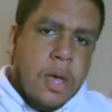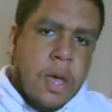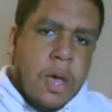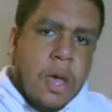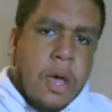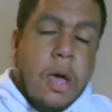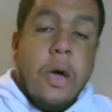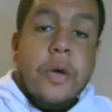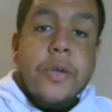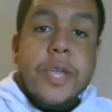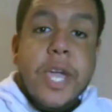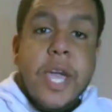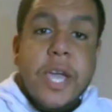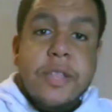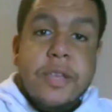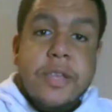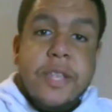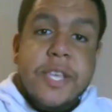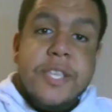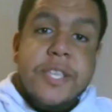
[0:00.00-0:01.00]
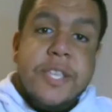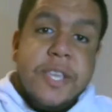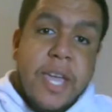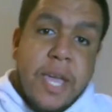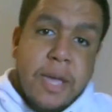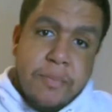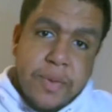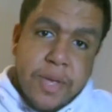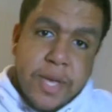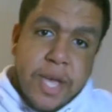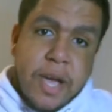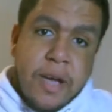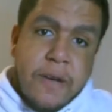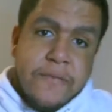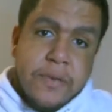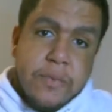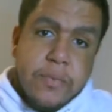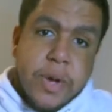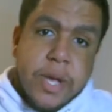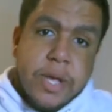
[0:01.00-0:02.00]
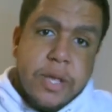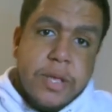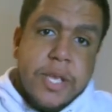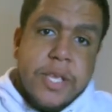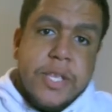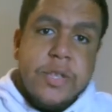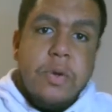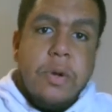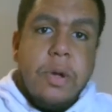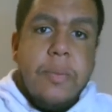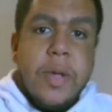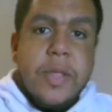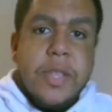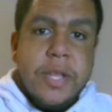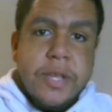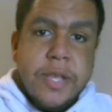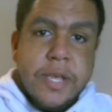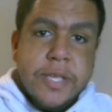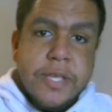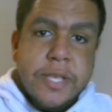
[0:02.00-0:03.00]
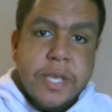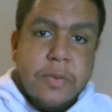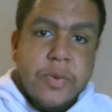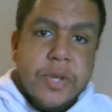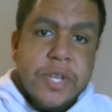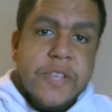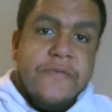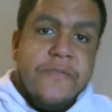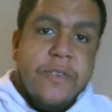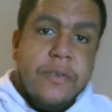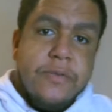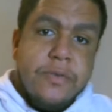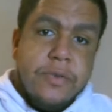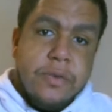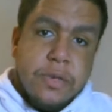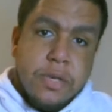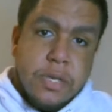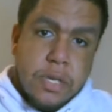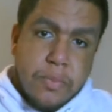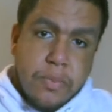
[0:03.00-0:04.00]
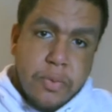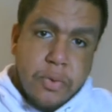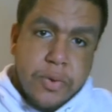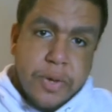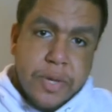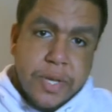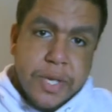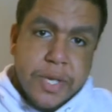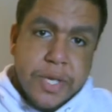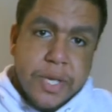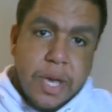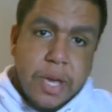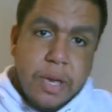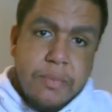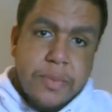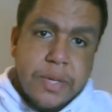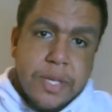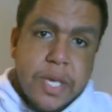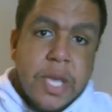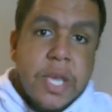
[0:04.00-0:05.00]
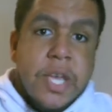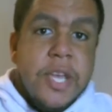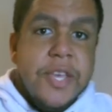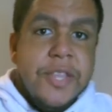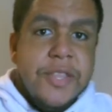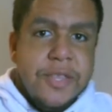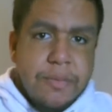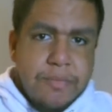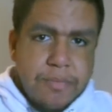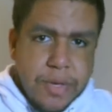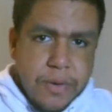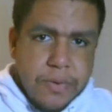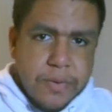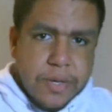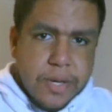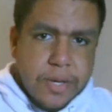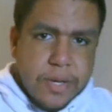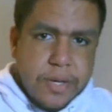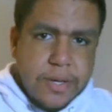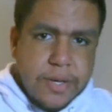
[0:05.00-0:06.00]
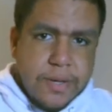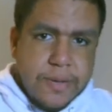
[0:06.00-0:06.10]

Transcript: Okay, now that's the gameplay out of the way. Let's talk about the next thing which is very noticeable in these games, the music.